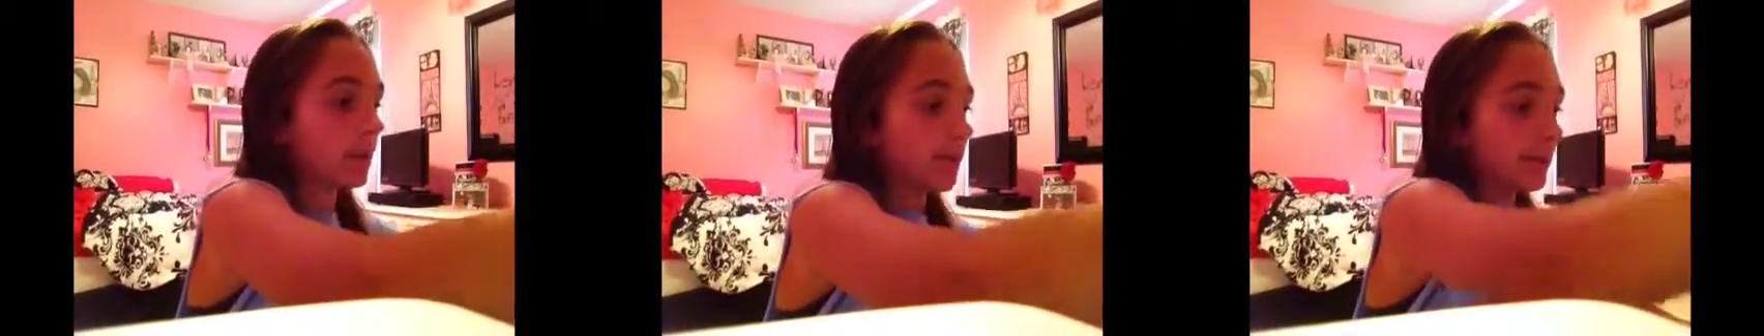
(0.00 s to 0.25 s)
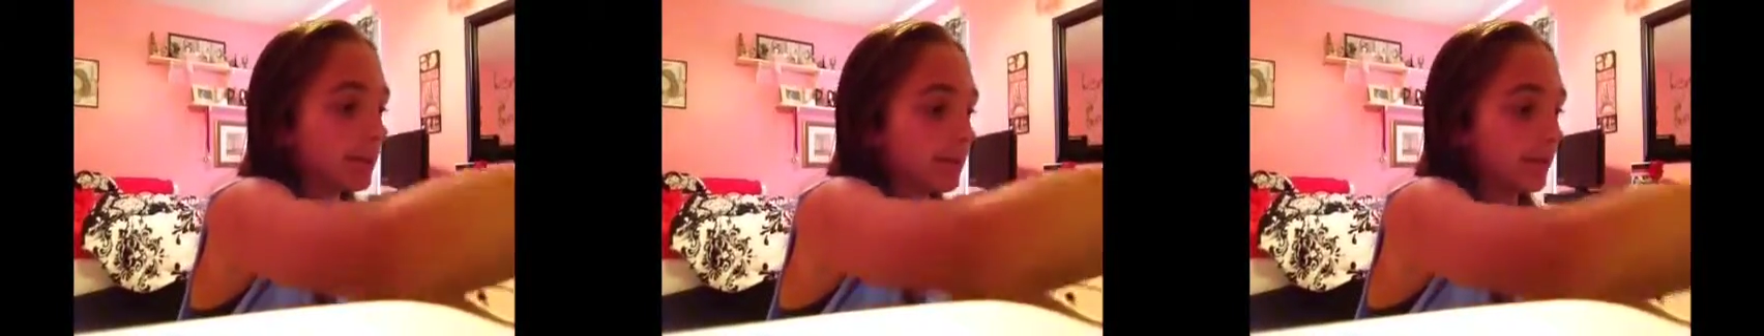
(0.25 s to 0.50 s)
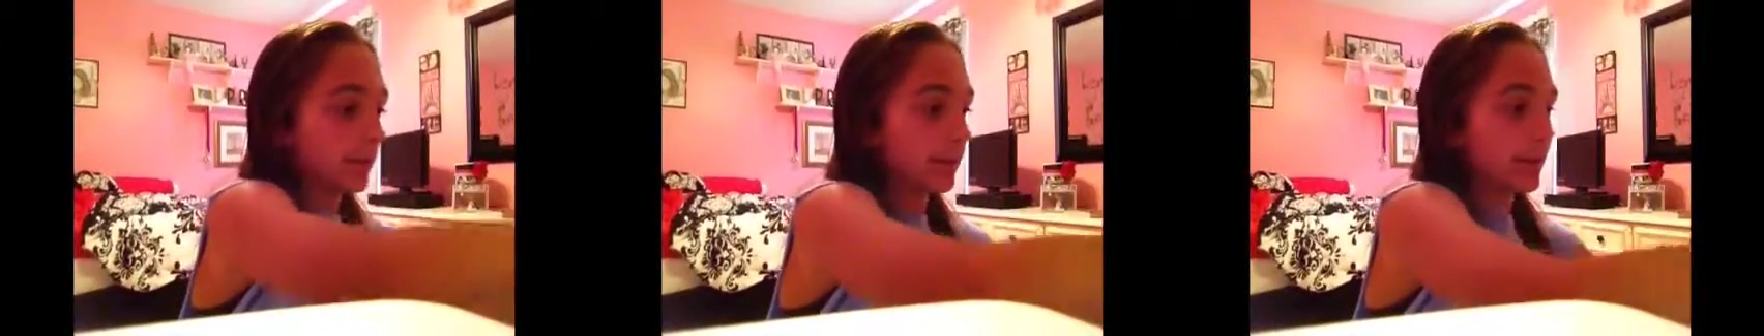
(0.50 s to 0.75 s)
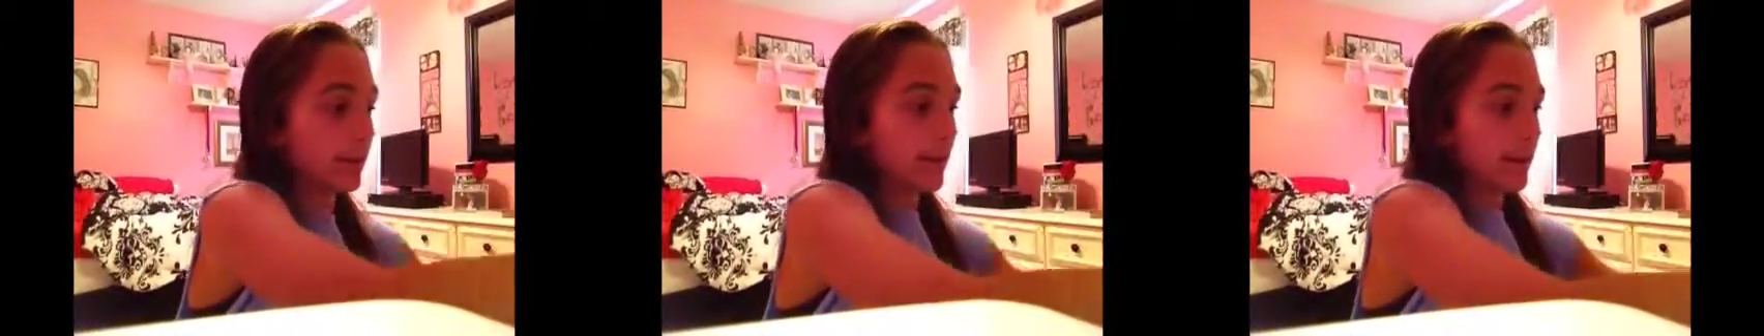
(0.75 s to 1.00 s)
These are
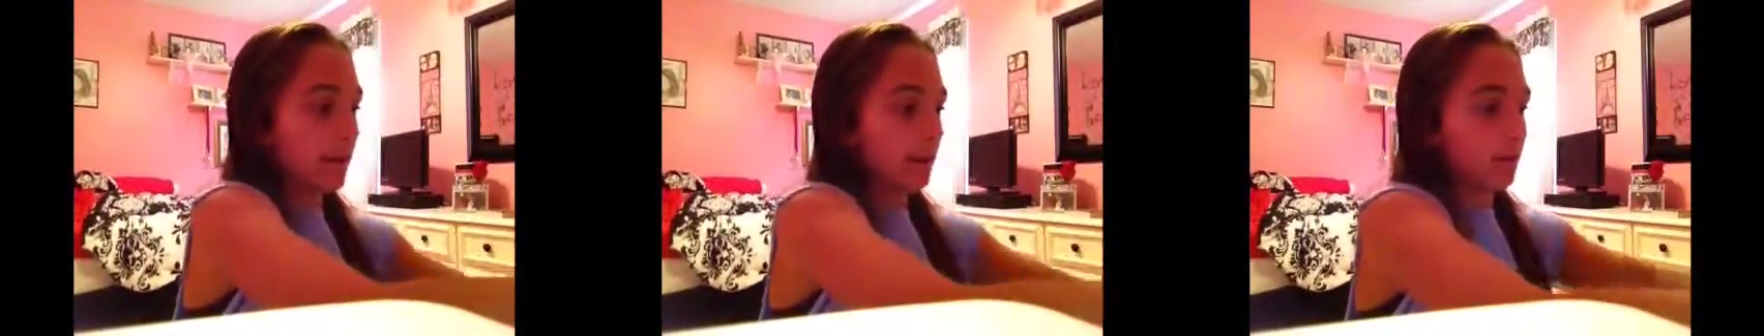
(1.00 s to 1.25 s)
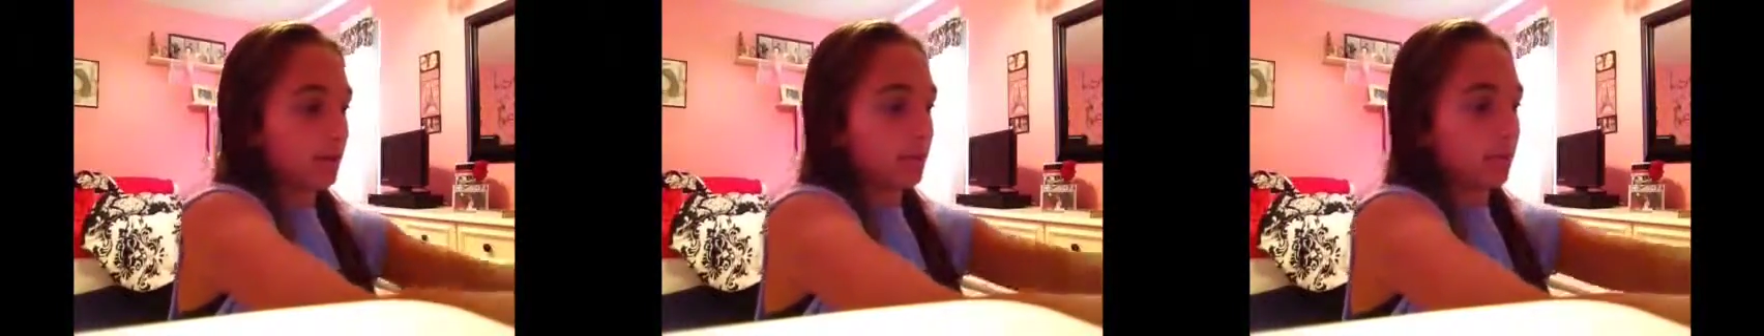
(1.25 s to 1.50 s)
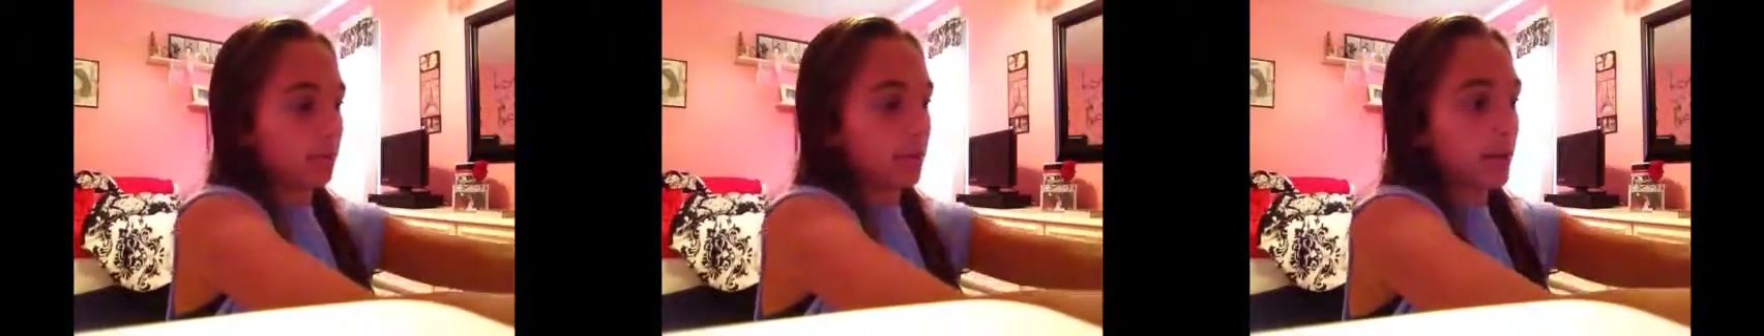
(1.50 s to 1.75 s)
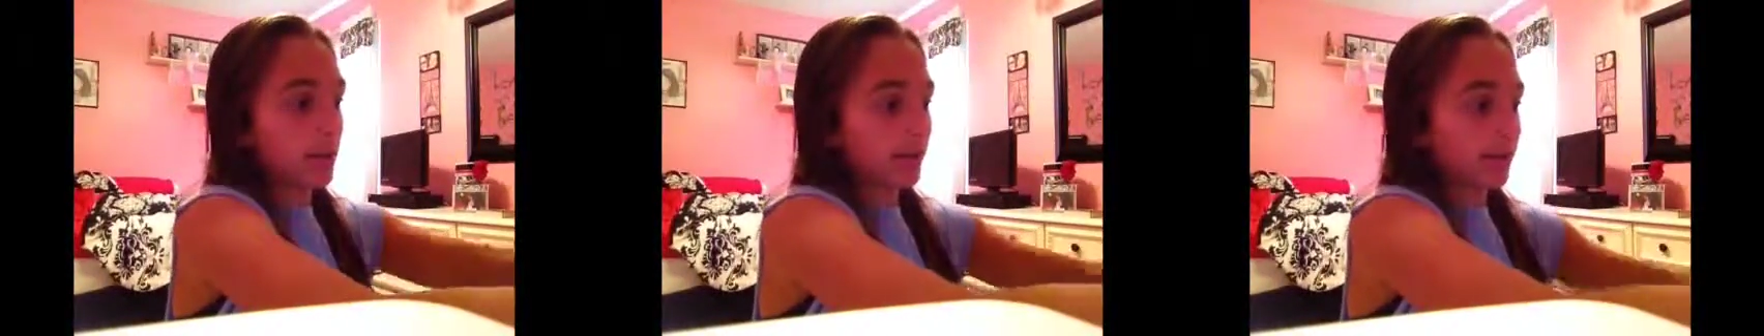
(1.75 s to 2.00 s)
like hair supply